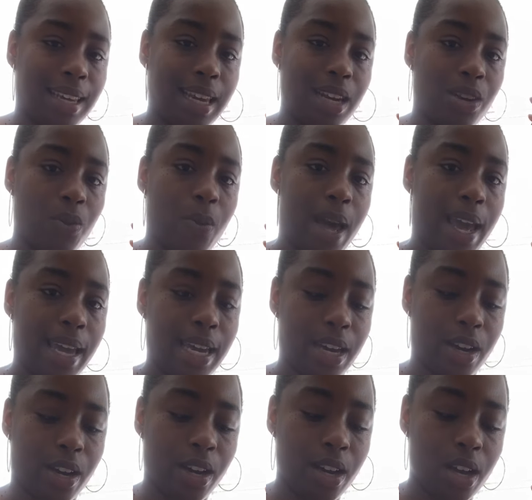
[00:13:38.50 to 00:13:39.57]
get in the way
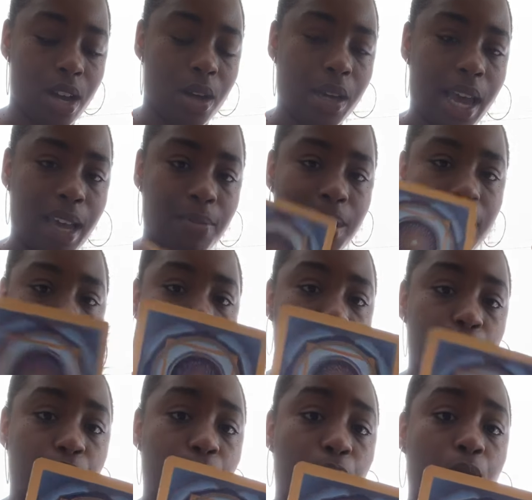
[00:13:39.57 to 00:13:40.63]
here, okay? Because
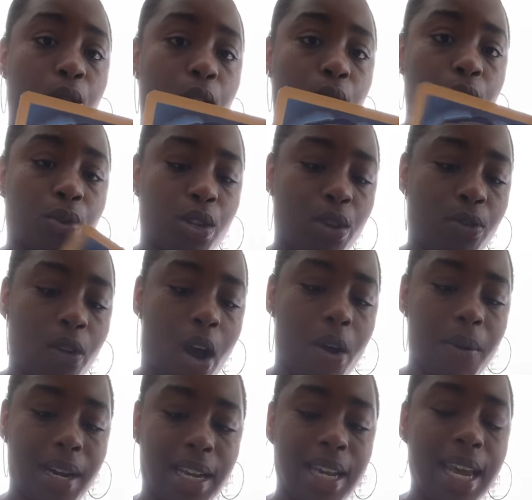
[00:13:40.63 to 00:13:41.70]
you've grown. You've
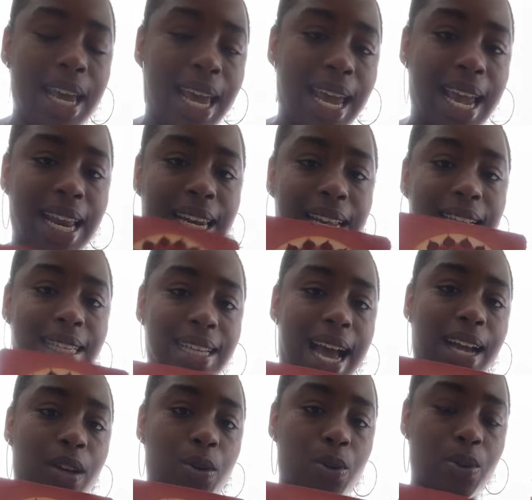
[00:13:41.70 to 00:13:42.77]
already ended
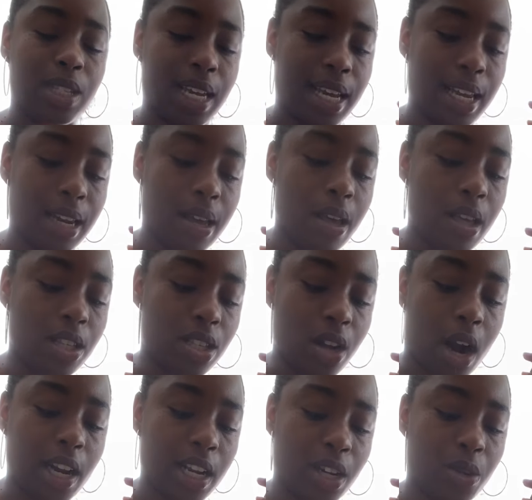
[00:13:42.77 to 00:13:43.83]
cycles and
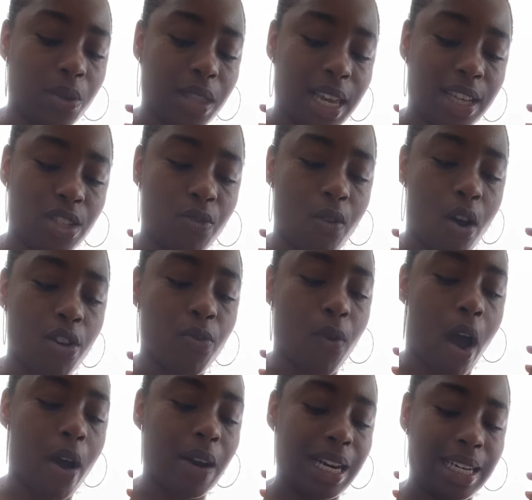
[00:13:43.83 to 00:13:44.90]
started new things. You you've
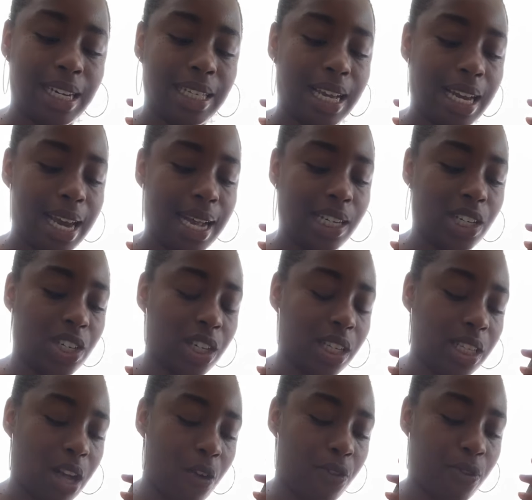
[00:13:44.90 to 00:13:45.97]
already disconnected
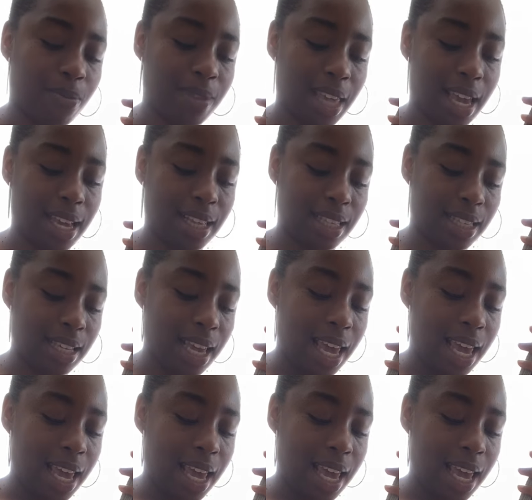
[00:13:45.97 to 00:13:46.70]
yourself from things